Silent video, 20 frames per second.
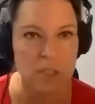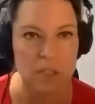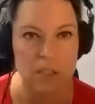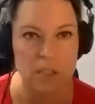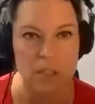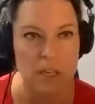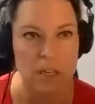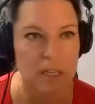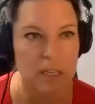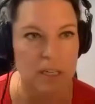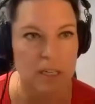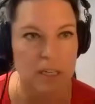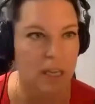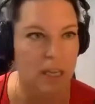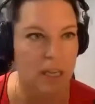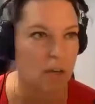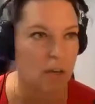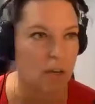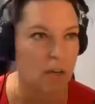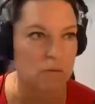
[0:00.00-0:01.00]

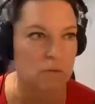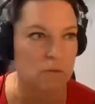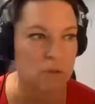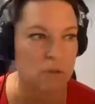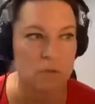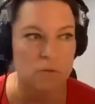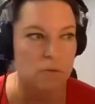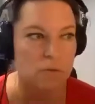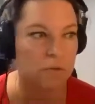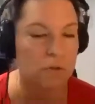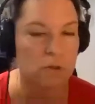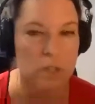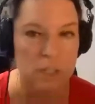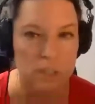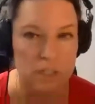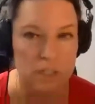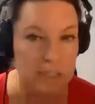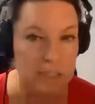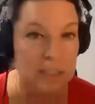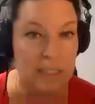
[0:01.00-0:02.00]
talking 4
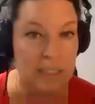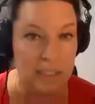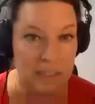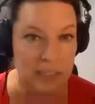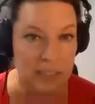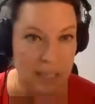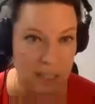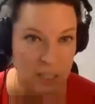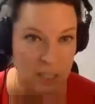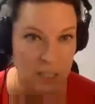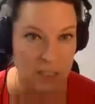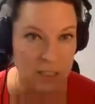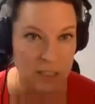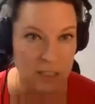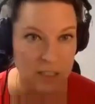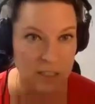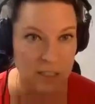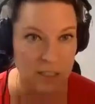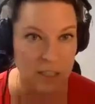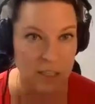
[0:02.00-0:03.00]
to 6
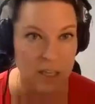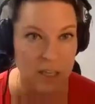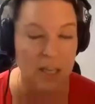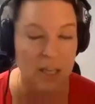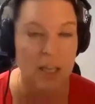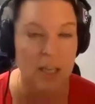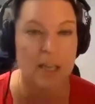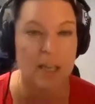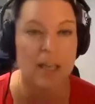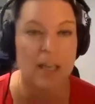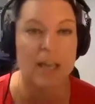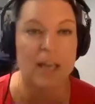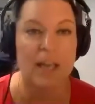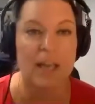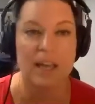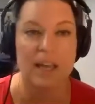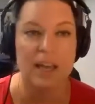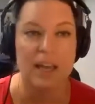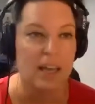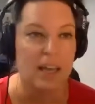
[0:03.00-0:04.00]
sessions.
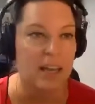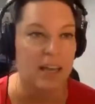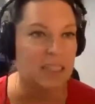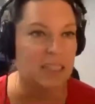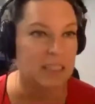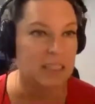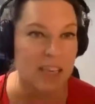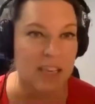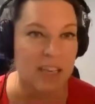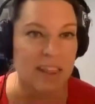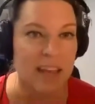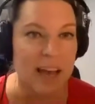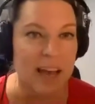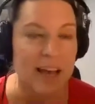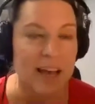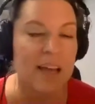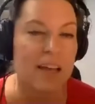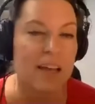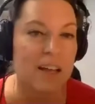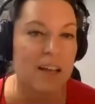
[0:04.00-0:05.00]
And it's like,
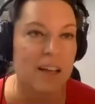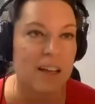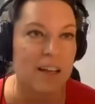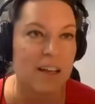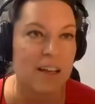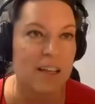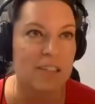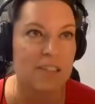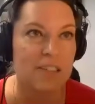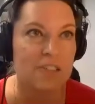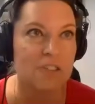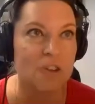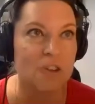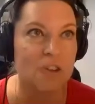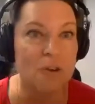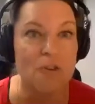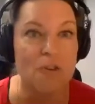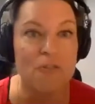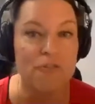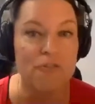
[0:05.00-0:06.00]
that is
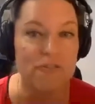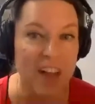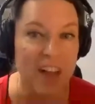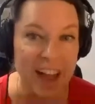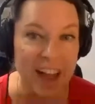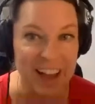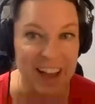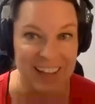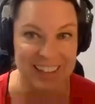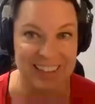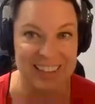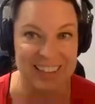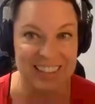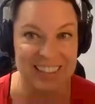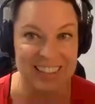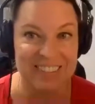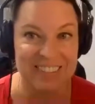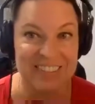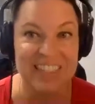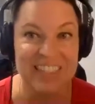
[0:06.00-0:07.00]
so fast
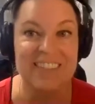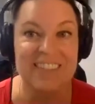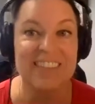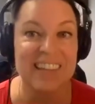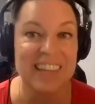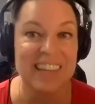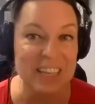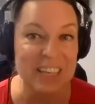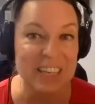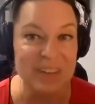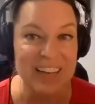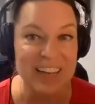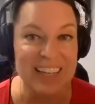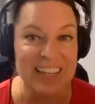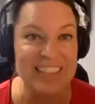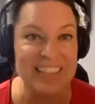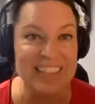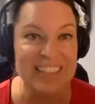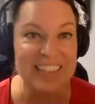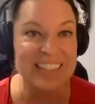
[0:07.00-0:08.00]
when you think
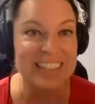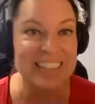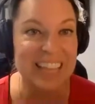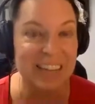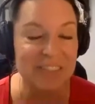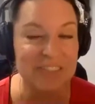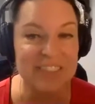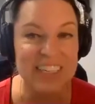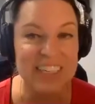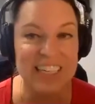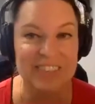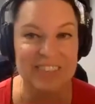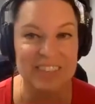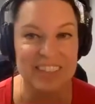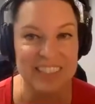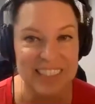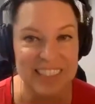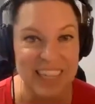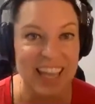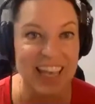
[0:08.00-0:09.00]
about suffering for
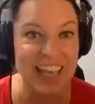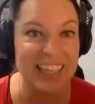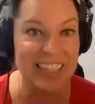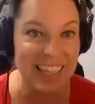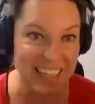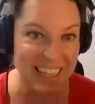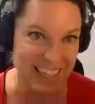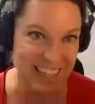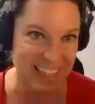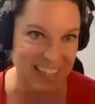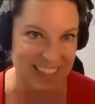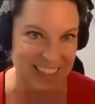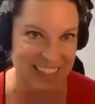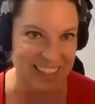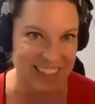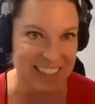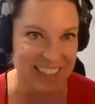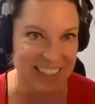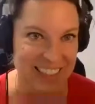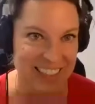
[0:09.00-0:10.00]
10
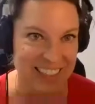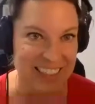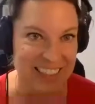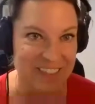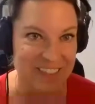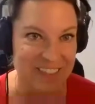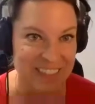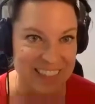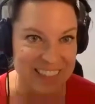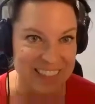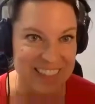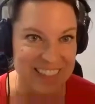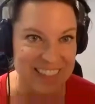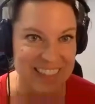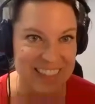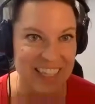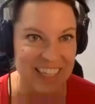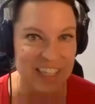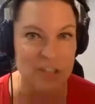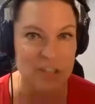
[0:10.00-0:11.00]
years versus
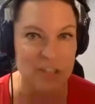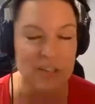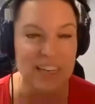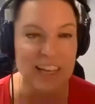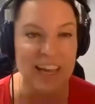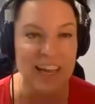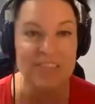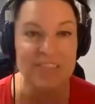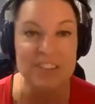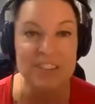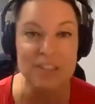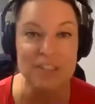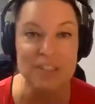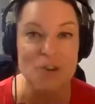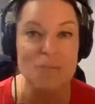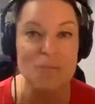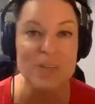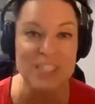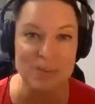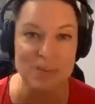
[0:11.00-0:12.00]
like you can have so
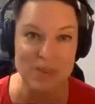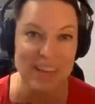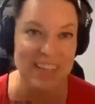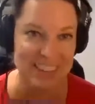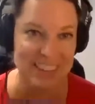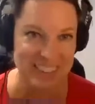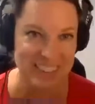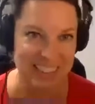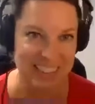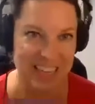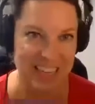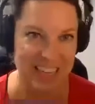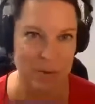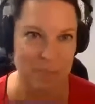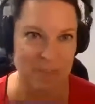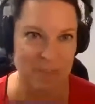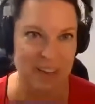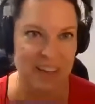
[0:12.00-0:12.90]
much better sleep